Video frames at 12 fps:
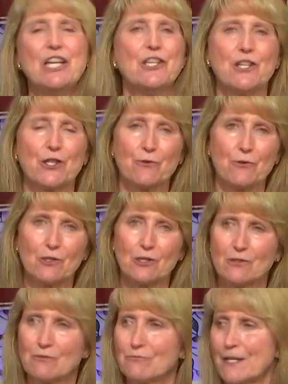you can throw a
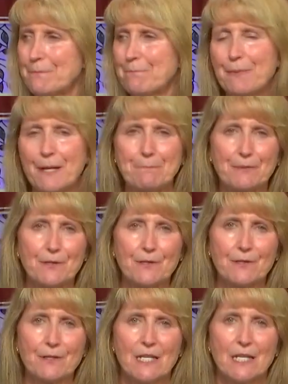little red
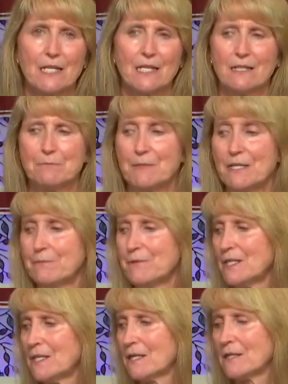pepper and
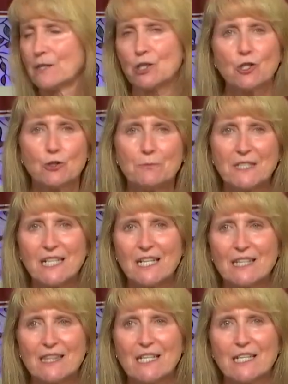maybe cumin
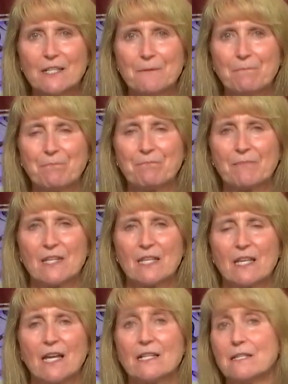on there
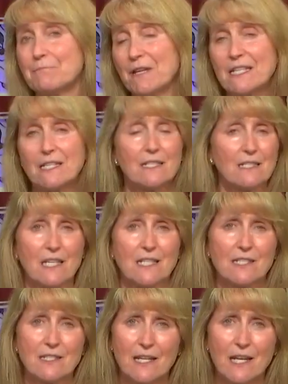and make it a
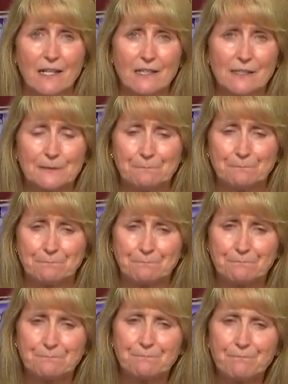nice snack.
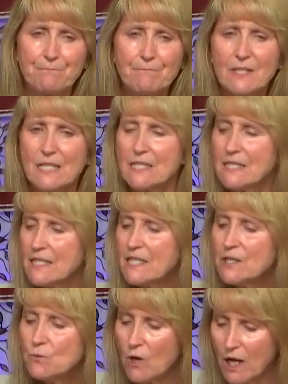
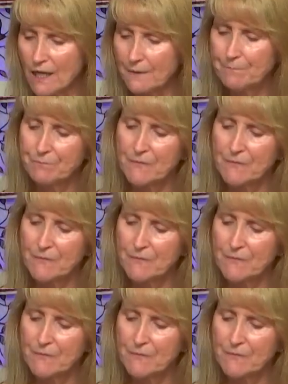Quinoa.